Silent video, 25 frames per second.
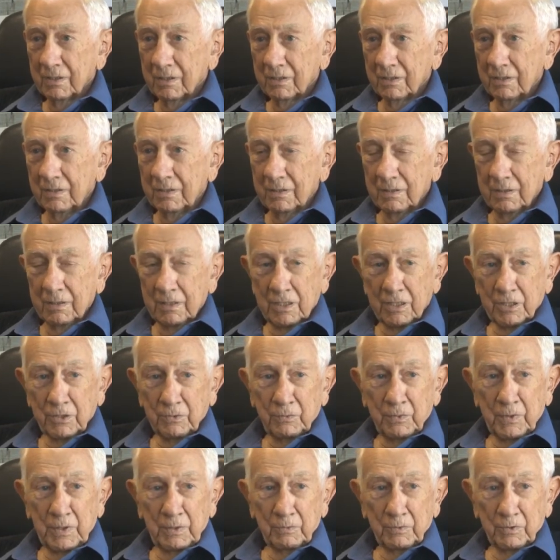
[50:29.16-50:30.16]
and a lot of
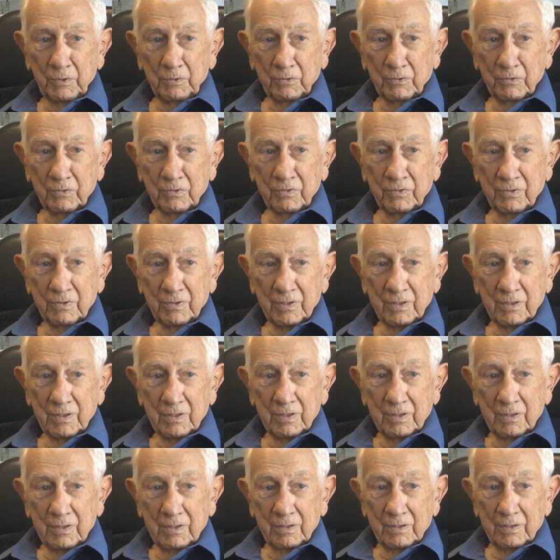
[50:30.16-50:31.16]
people
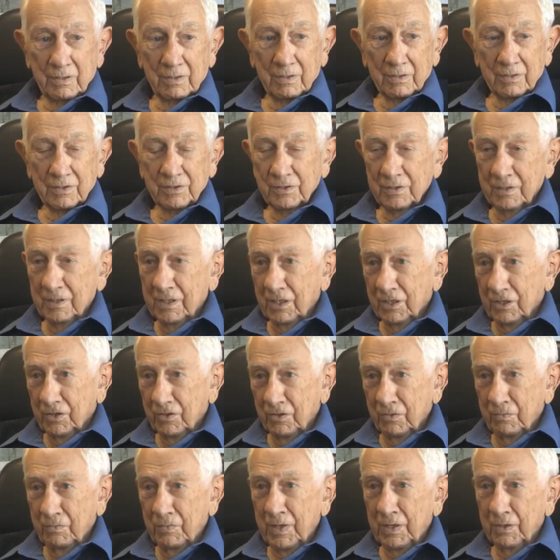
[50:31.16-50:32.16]
were, a lot of
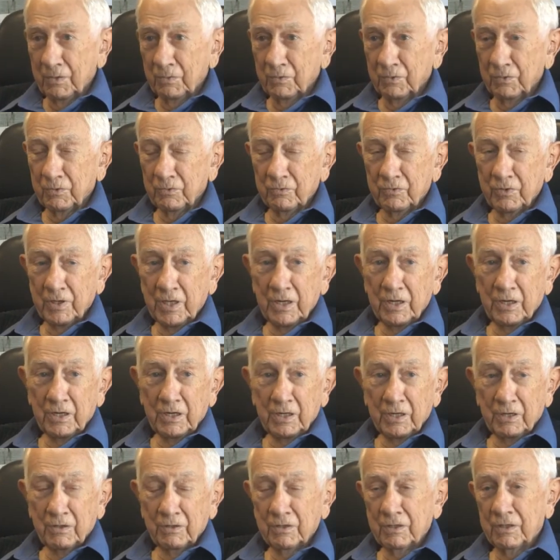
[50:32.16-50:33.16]
the men were running
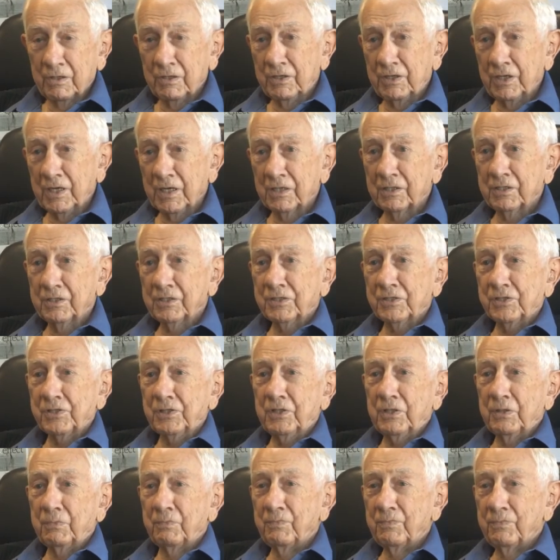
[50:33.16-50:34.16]
out on deck to see
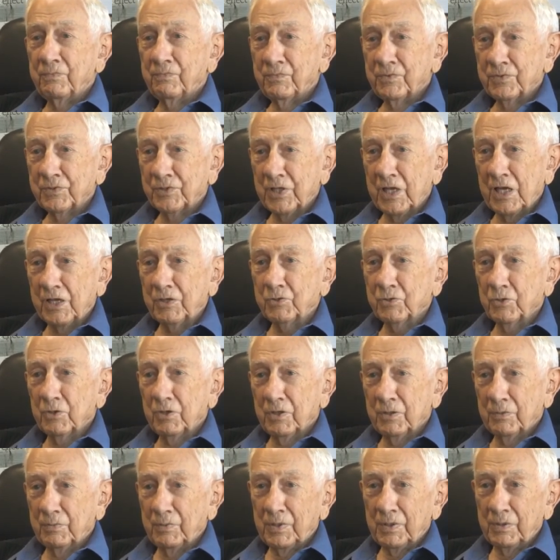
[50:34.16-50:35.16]
the Statue
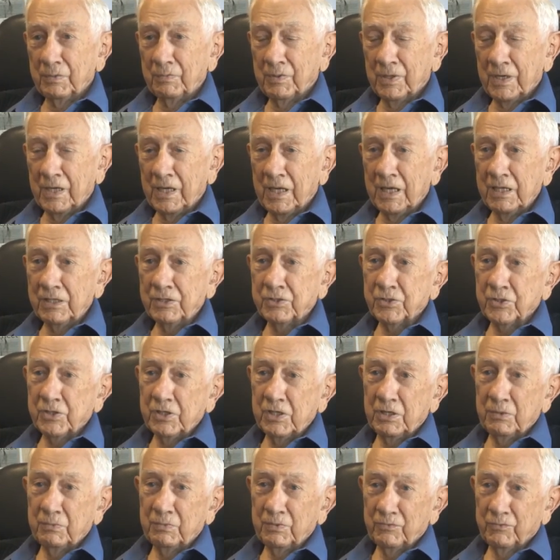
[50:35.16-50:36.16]
of Liberty, but I had
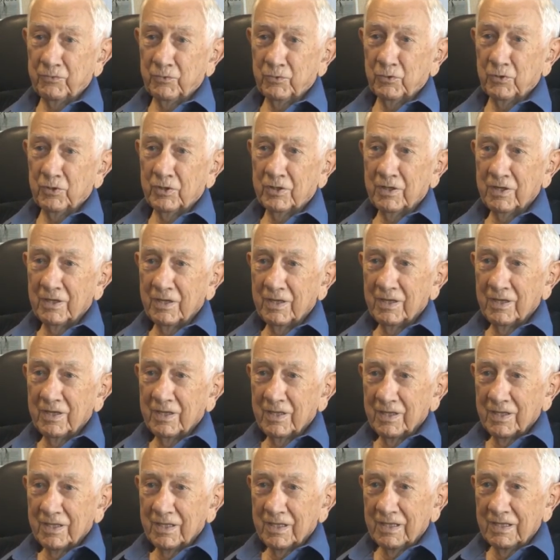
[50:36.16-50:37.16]
seen it before,
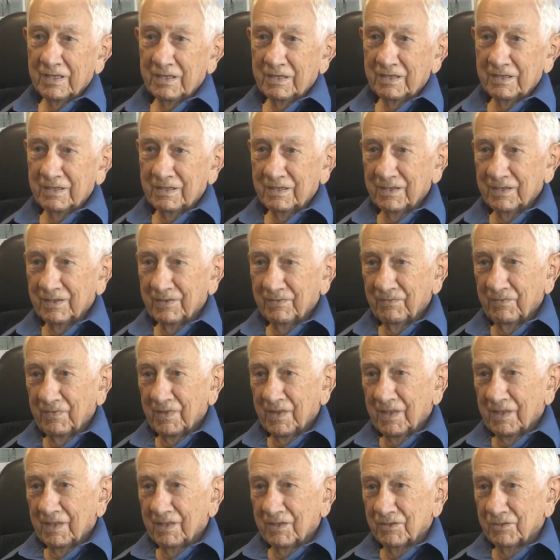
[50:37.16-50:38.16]
and uh,
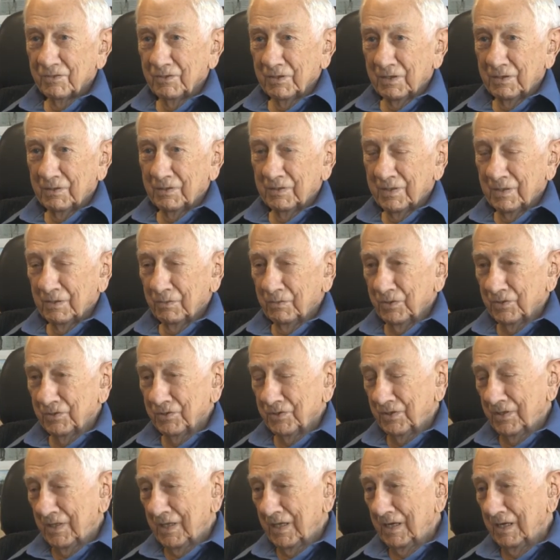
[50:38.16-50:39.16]
so I, I
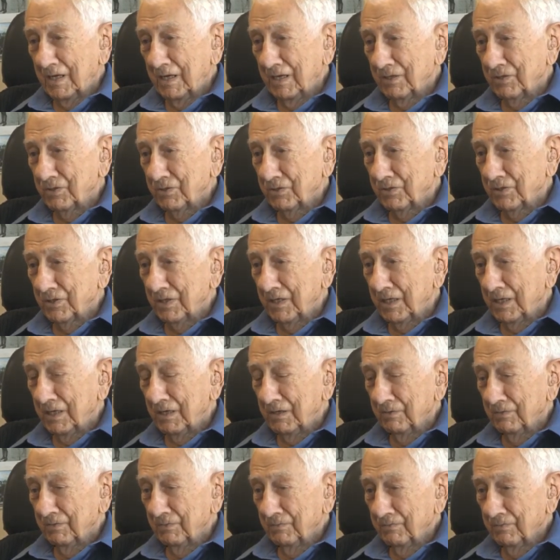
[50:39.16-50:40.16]
wasn't that anxious to get
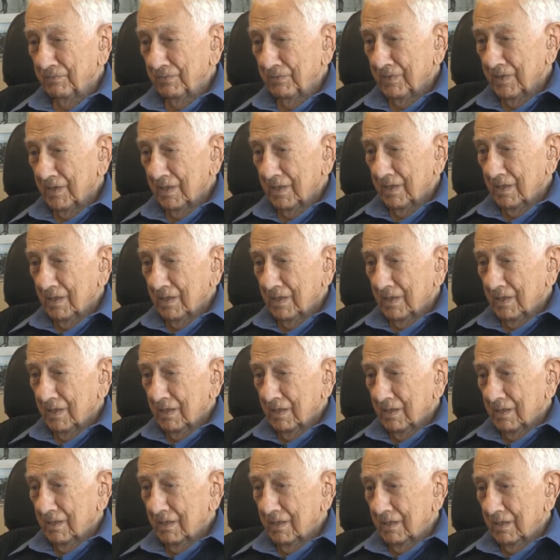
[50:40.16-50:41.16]
out.
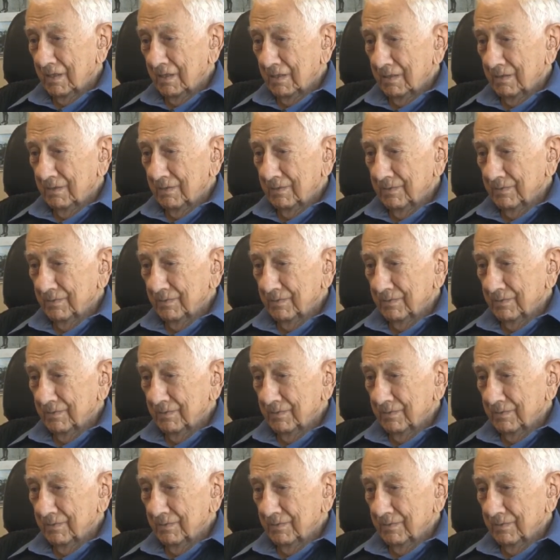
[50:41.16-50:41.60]
Yeah.